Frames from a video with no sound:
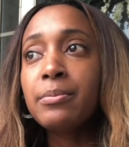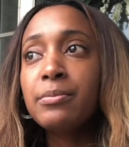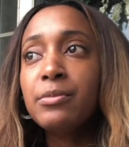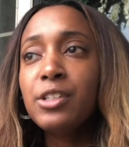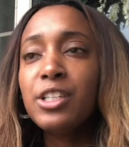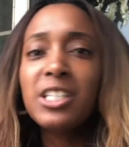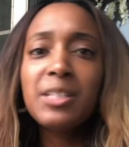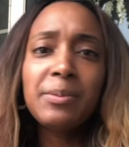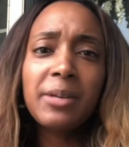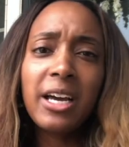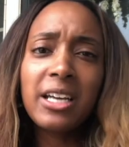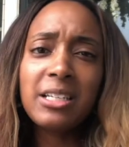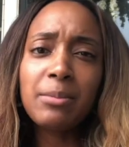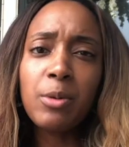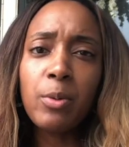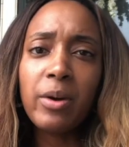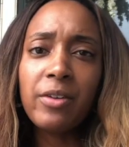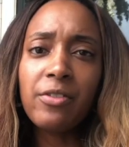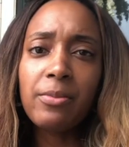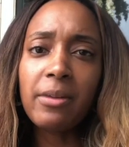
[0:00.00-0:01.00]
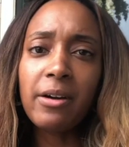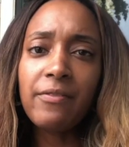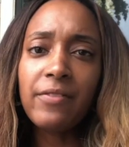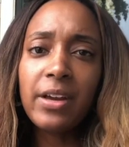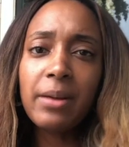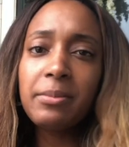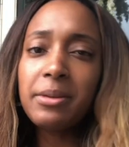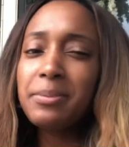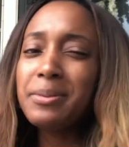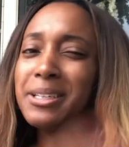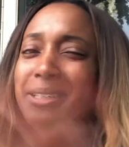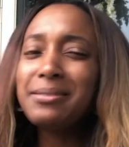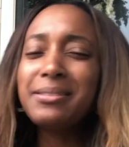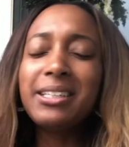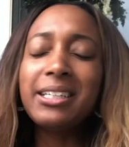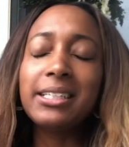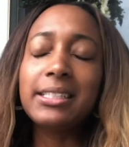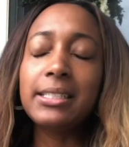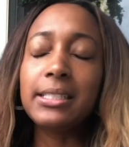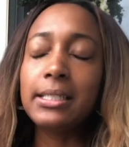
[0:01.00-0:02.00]
just because I'm away from my family. But
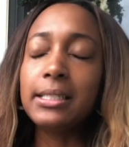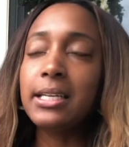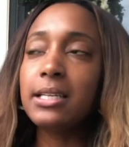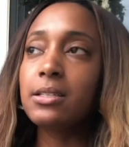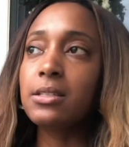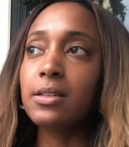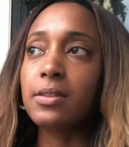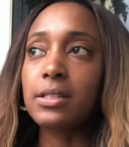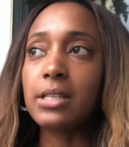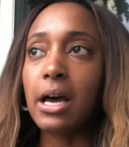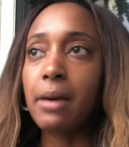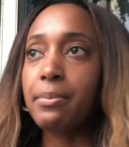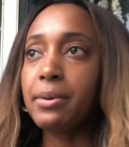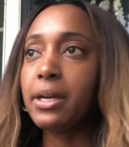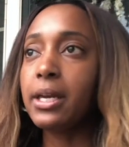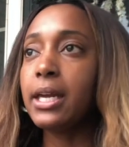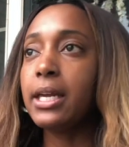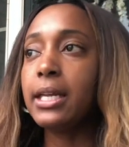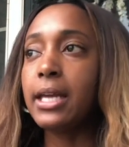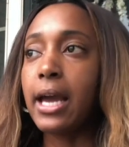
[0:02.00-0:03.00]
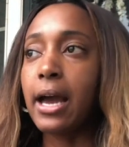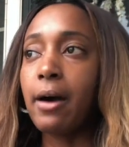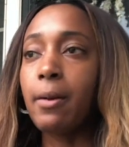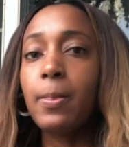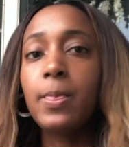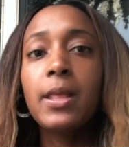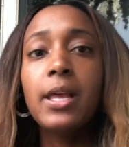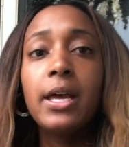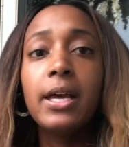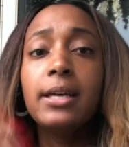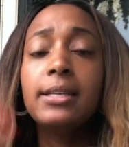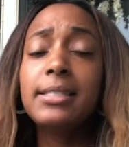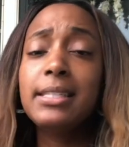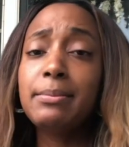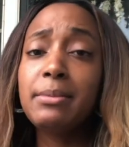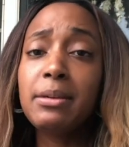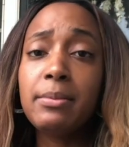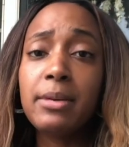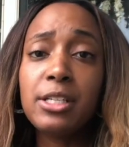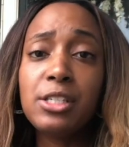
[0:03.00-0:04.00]
listen, that's another topic. Anyhow,
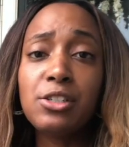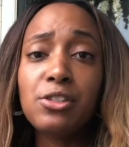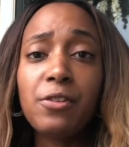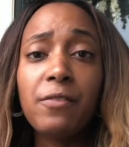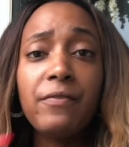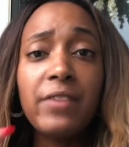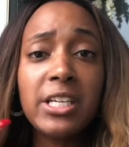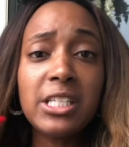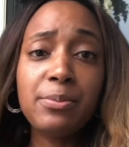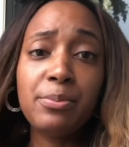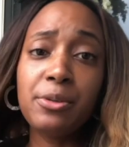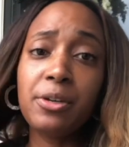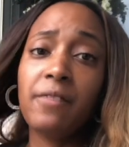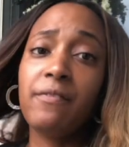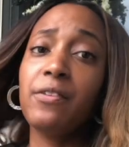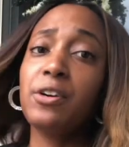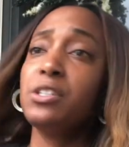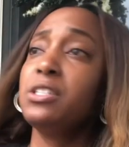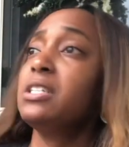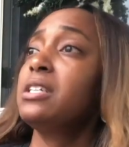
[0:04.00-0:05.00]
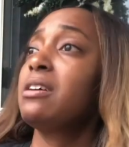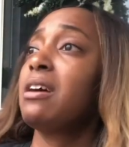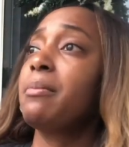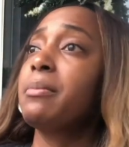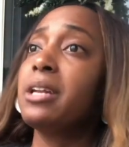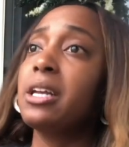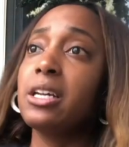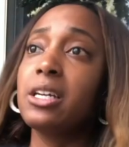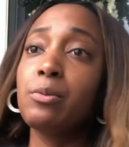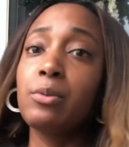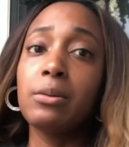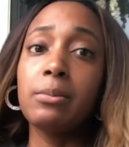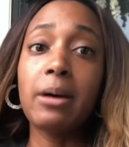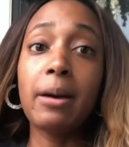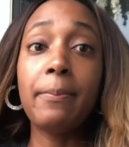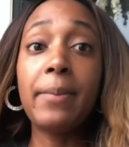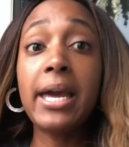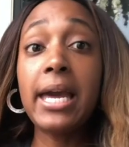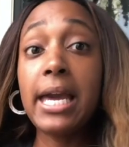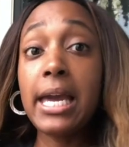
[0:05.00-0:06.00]
send me a message on Facebook. First, he commented under one of my
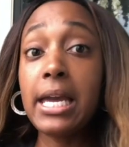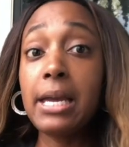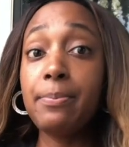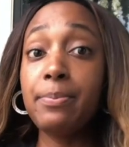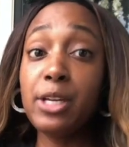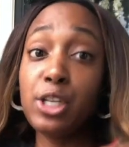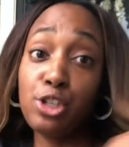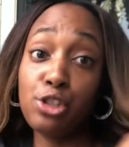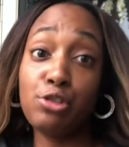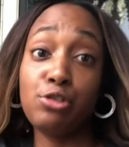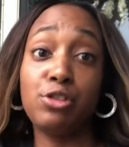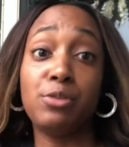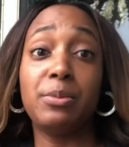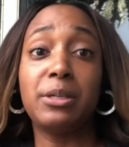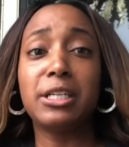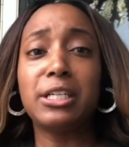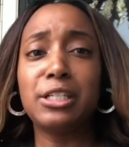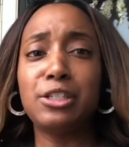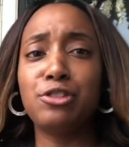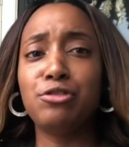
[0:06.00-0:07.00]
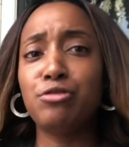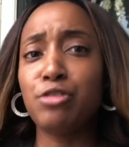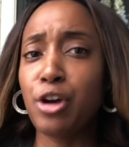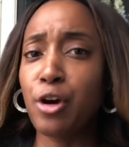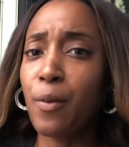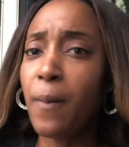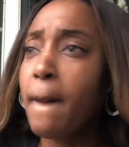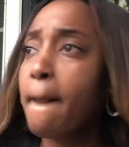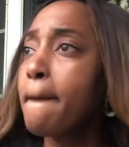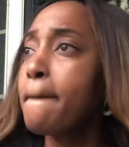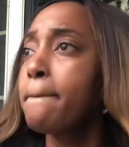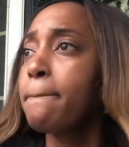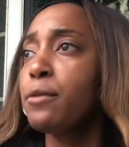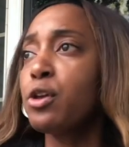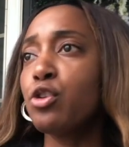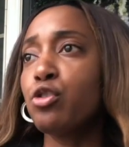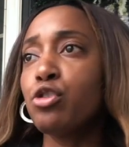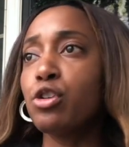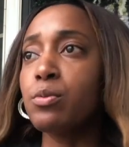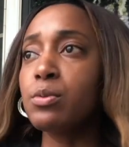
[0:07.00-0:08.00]
pictures because, you know,
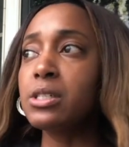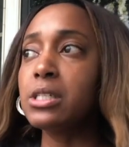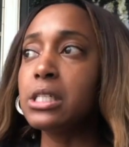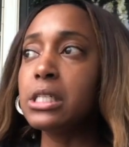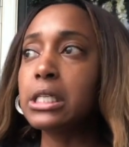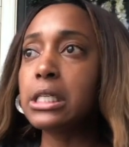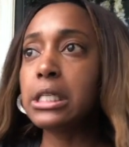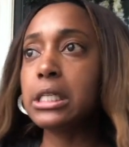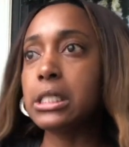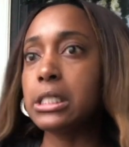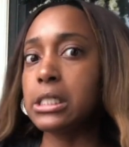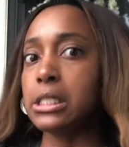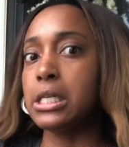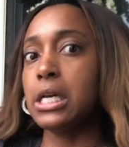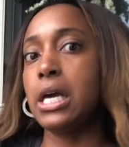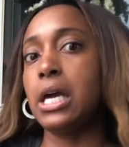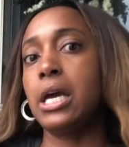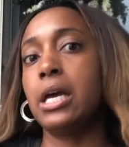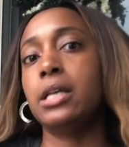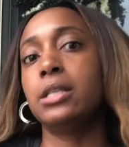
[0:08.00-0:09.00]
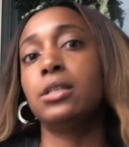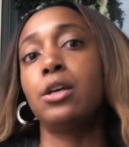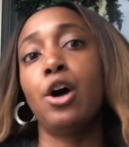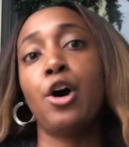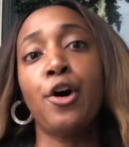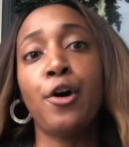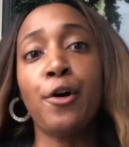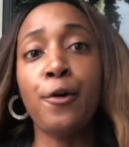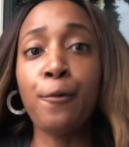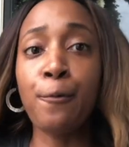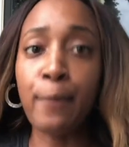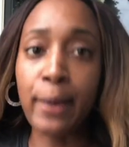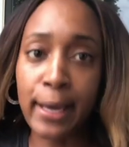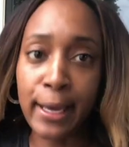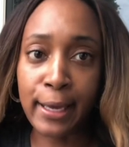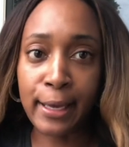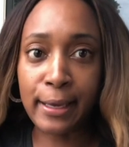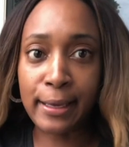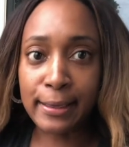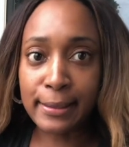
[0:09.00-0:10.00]
your girl was looking good as
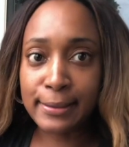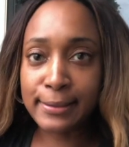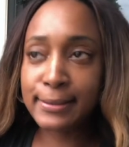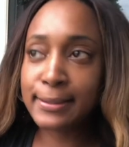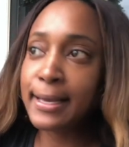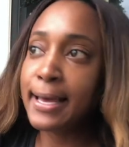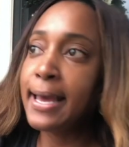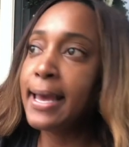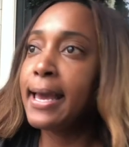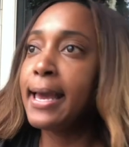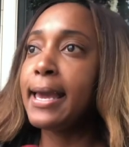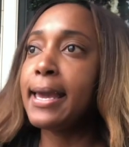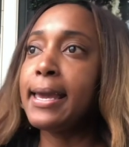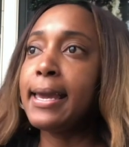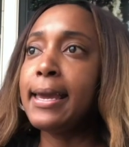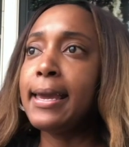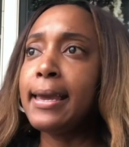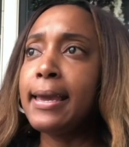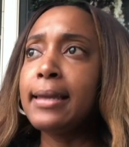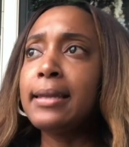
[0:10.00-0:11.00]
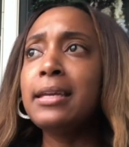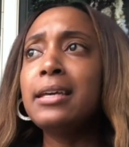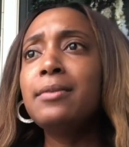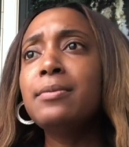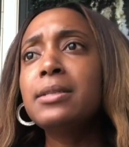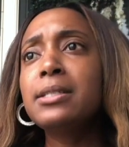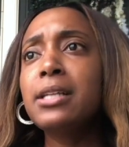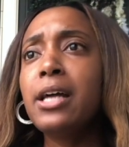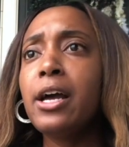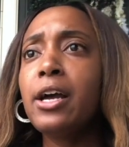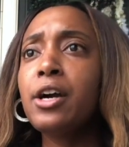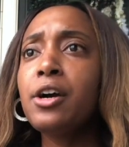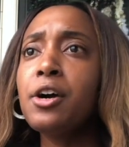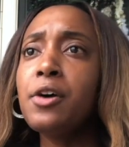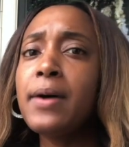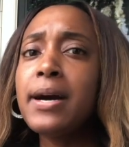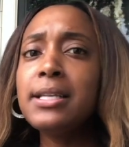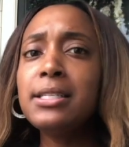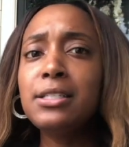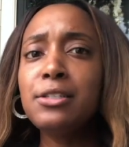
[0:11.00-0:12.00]
always. And he was like, oh,
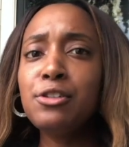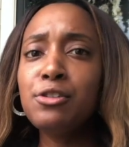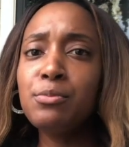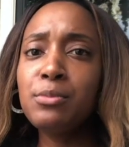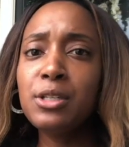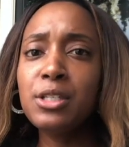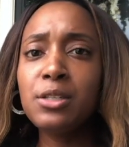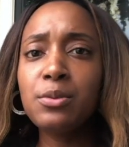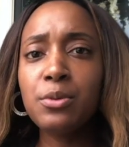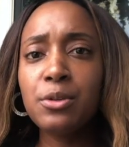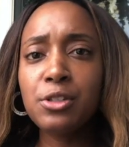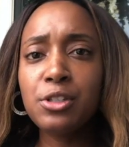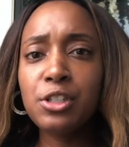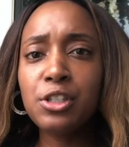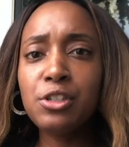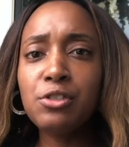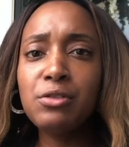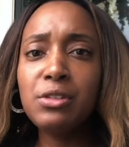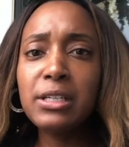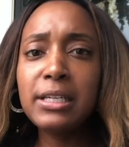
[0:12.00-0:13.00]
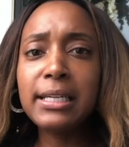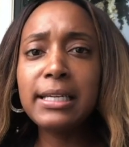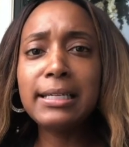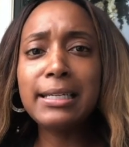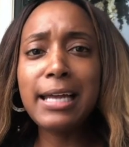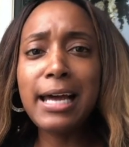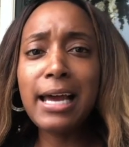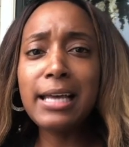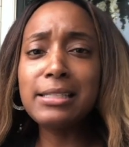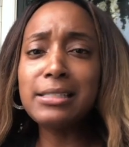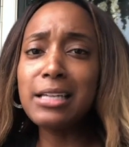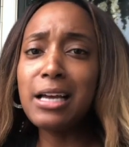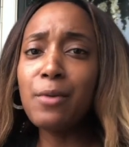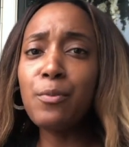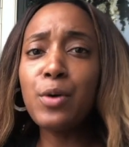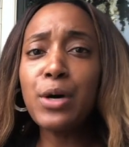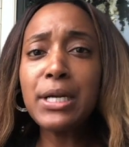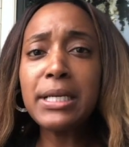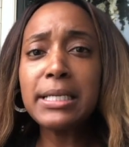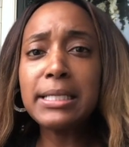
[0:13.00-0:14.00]
I see you, Miss Wilson. You looking nice. And I
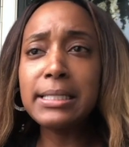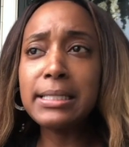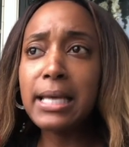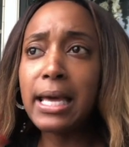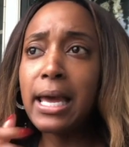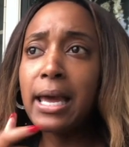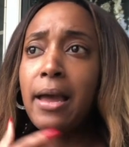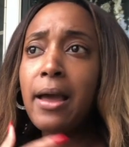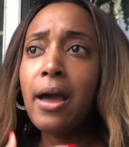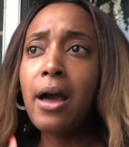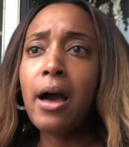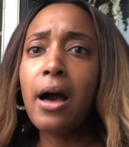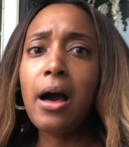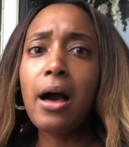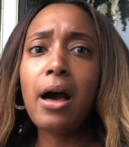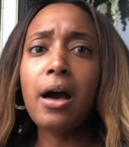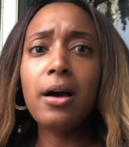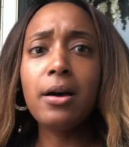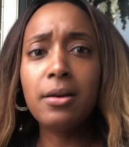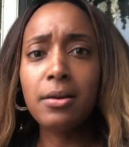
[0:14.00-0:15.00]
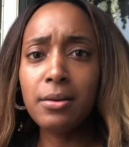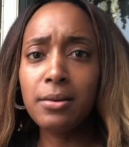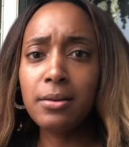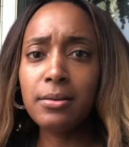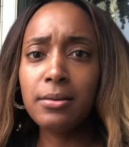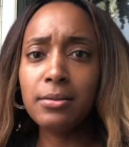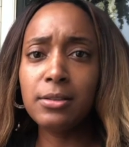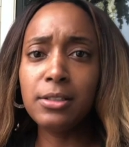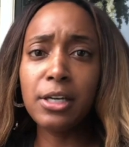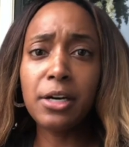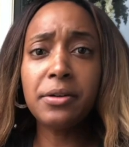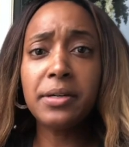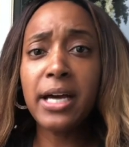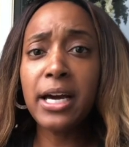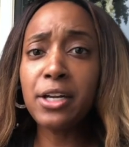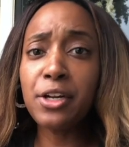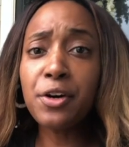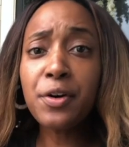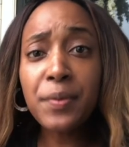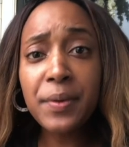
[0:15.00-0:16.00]
wanted to say, oh, don't I
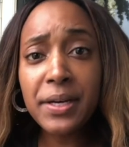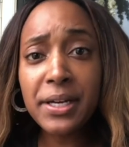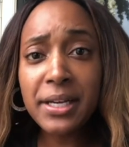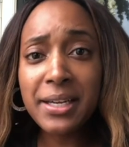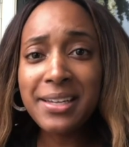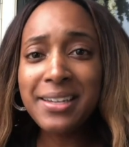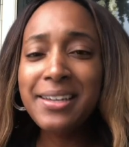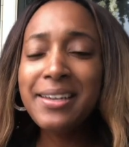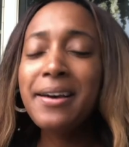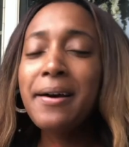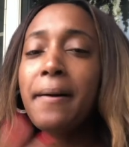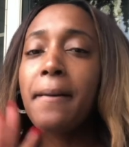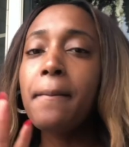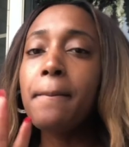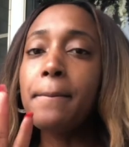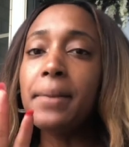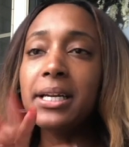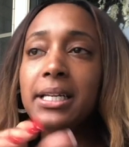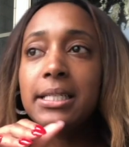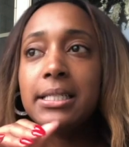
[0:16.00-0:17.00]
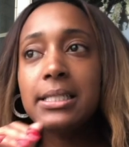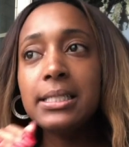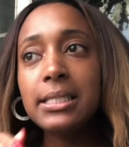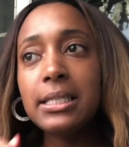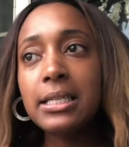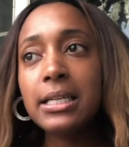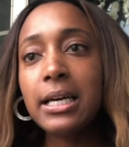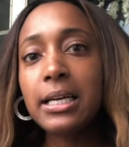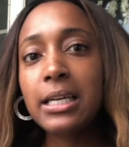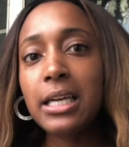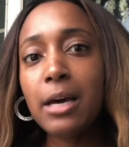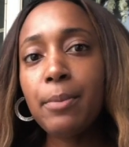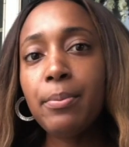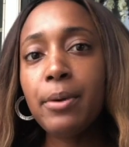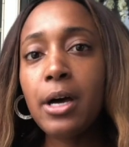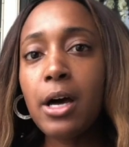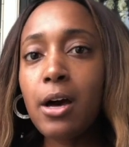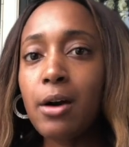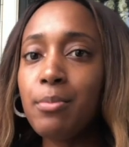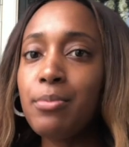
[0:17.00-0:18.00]
know it? But instead, I kept
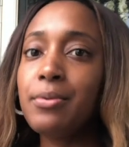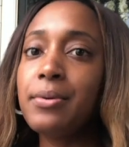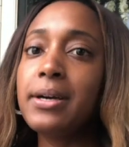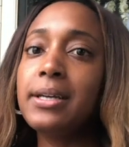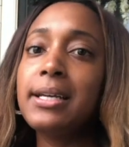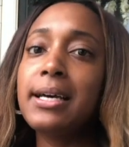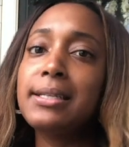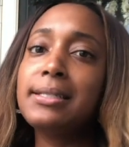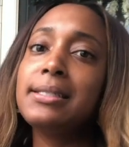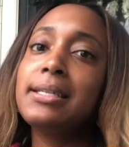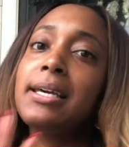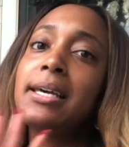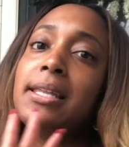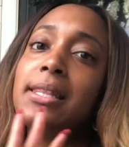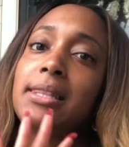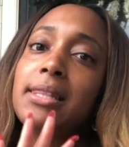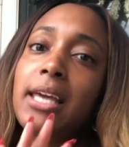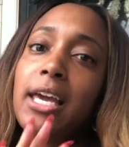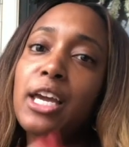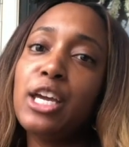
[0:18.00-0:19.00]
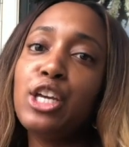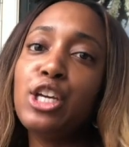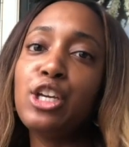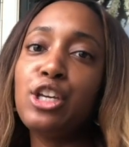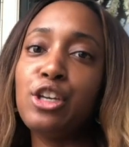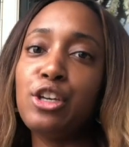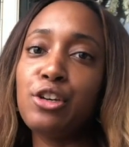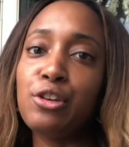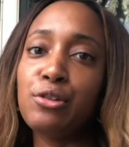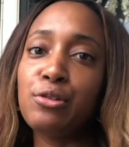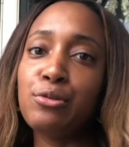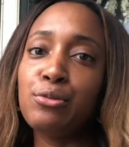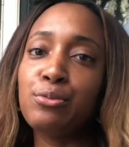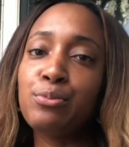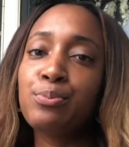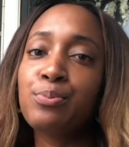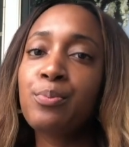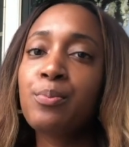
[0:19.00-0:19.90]
it humble and I said, thank you.